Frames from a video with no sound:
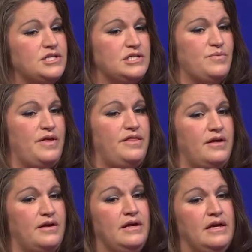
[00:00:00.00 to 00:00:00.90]
just with
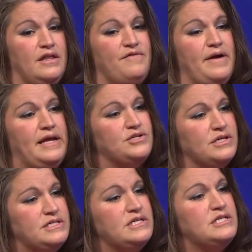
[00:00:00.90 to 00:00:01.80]
the financial
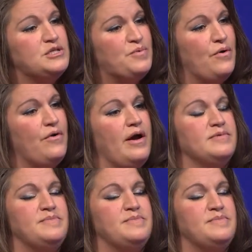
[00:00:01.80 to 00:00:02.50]
assistance programs,